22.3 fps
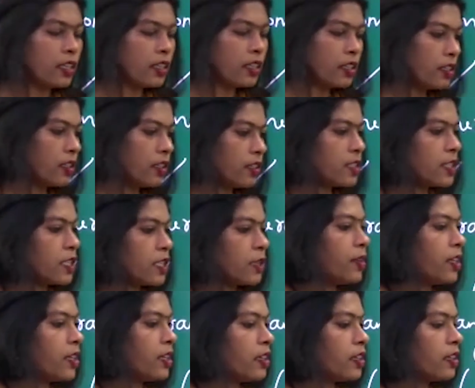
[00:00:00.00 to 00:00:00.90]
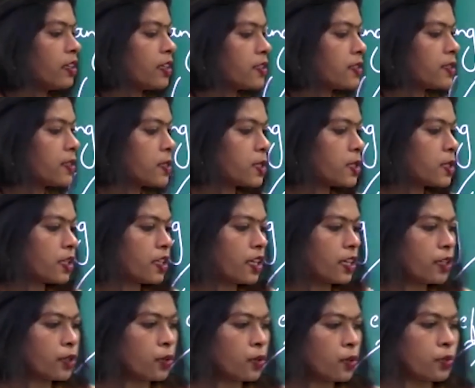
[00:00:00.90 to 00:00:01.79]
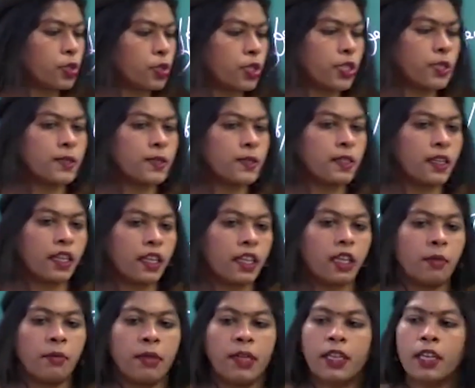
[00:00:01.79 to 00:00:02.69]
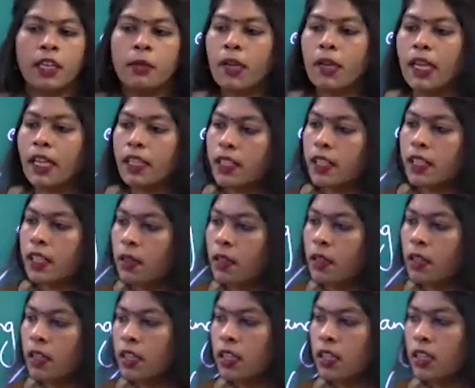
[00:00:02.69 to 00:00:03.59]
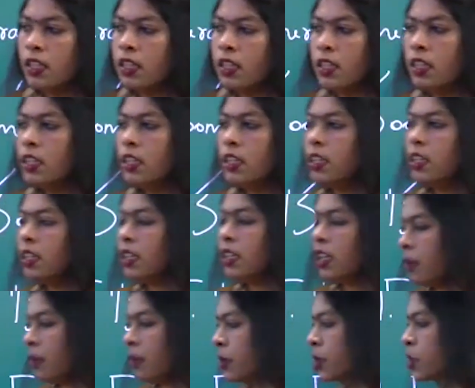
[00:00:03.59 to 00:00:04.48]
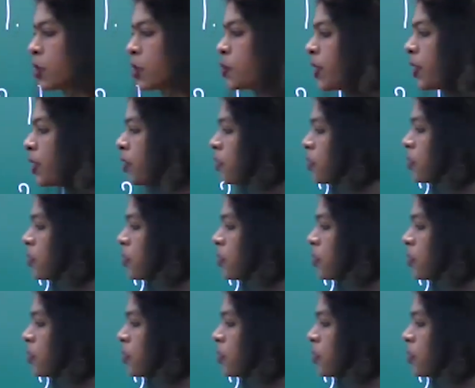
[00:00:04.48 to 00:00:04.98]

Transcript: receiver resist conclusions recommended by the persuader. So